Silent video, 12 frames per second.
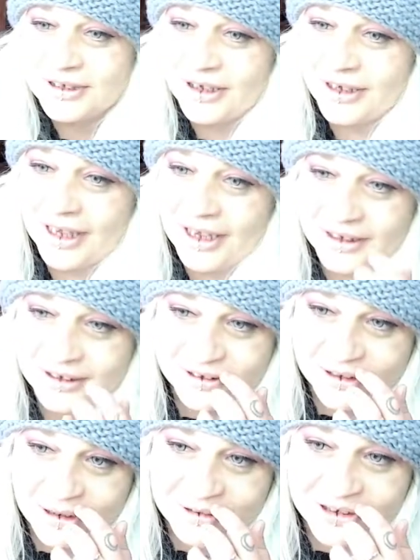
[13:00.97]
Okay,
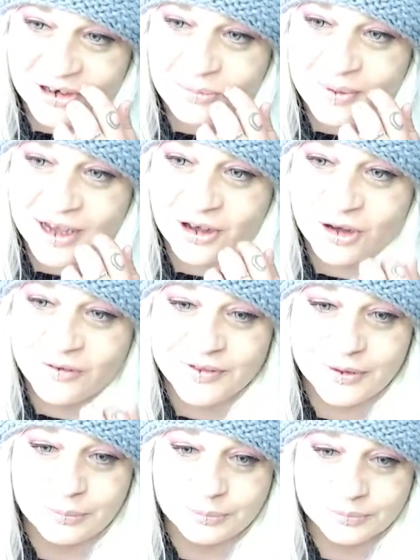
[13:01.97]
I'm going to go back over
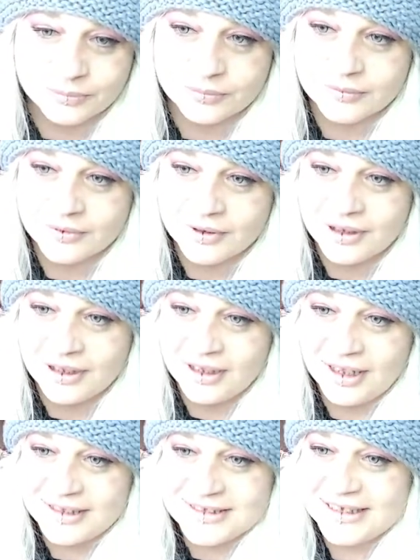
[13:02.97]
them
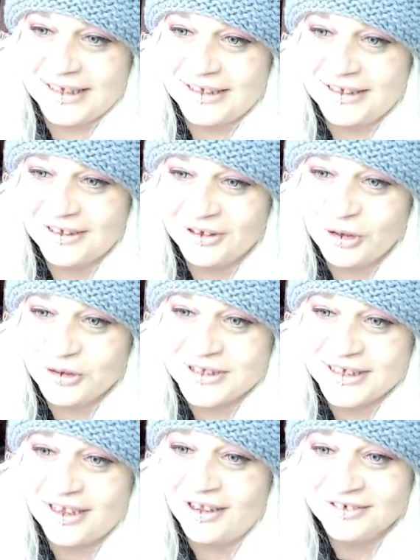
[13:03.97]
and see who's
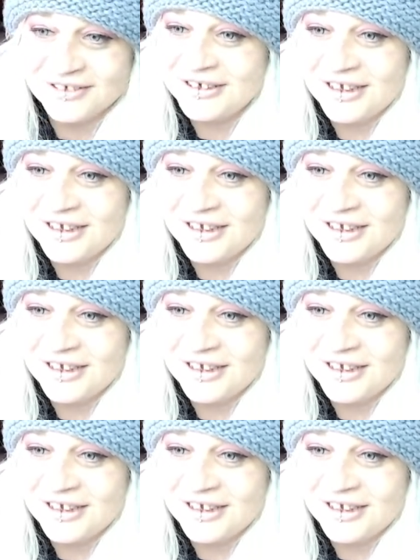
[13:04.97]
here.